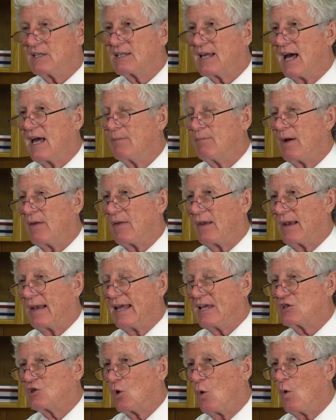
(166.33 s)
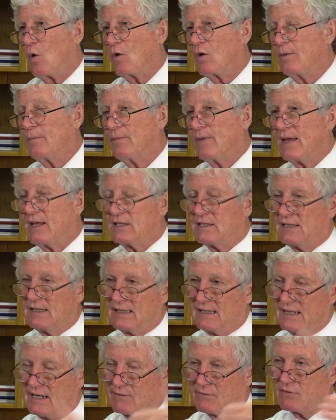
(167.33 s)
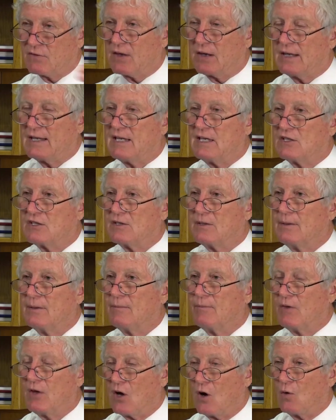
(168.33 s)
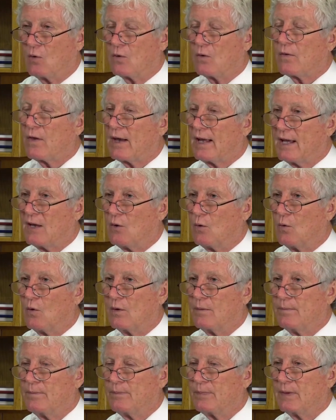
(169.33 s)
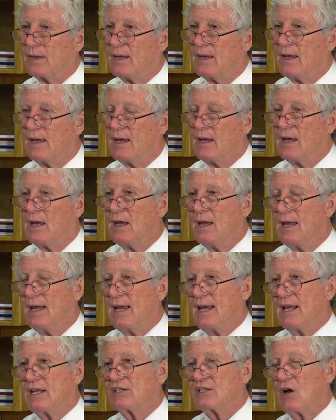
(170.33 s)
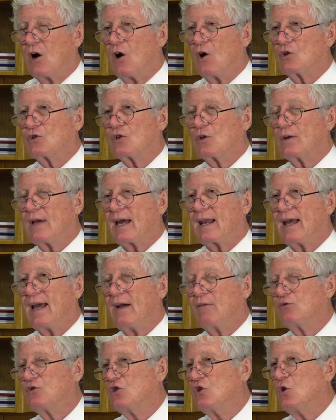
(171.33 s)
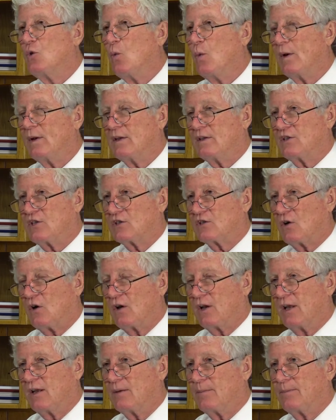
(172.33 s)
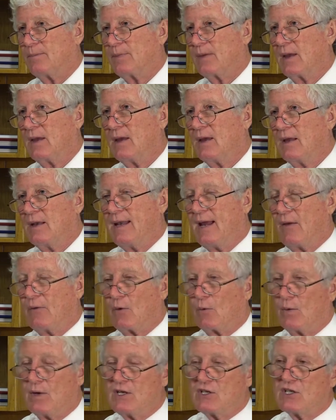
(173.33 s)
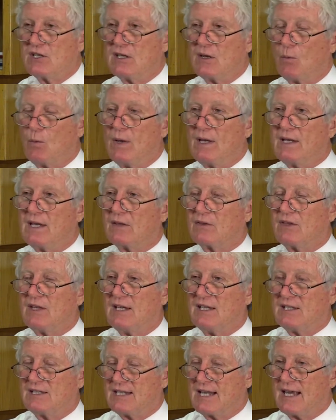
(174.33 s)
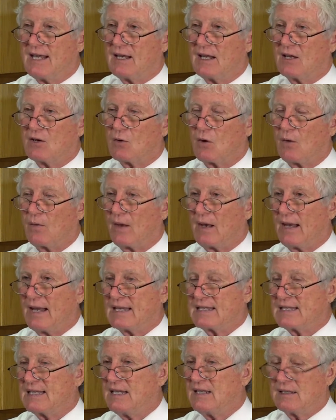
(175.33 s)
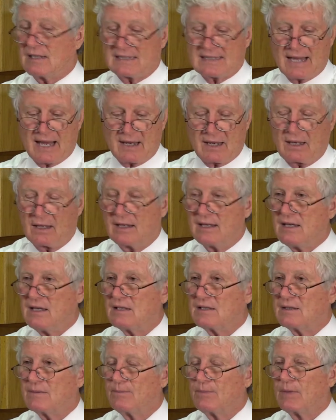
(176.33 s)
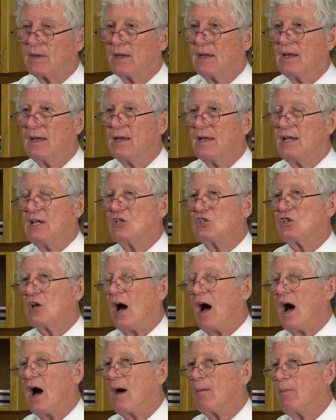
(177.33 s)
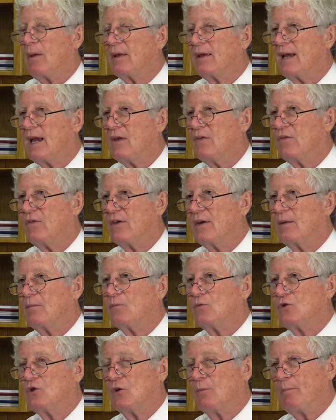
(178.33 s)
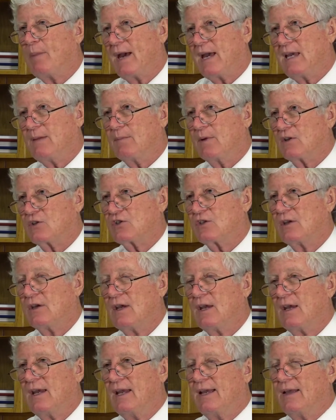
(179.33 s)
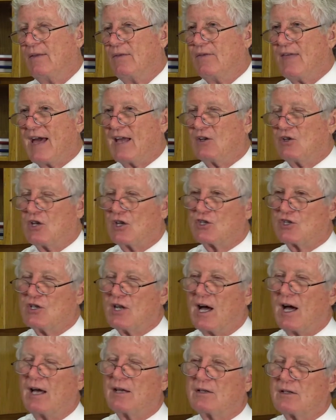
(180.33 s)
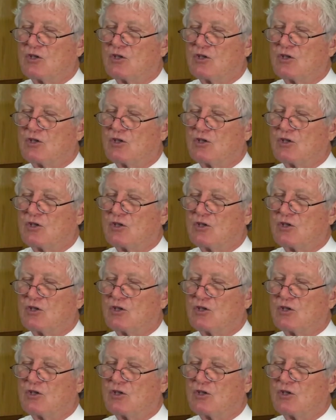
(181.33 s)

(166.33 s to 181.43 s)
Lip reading: signed by the lessor, that is the giver of the lease, the owner, the landlord. And it's also got to have 2 witnesses on it. Now, the reason that we get the tenant or the lessee to sign a lease is to obligate them to payments. That does not